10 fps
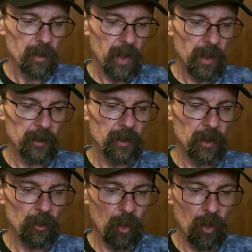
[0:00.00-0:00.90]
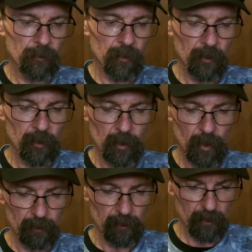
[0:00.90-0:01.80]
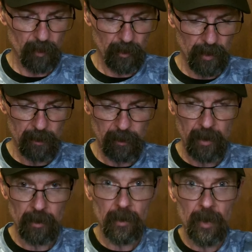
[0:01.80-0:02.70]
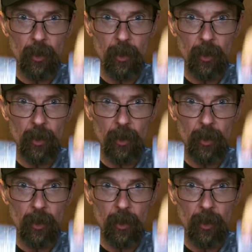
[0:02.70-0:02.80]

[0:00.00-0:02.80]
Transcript: got a deal off of them on, on eBay. They're the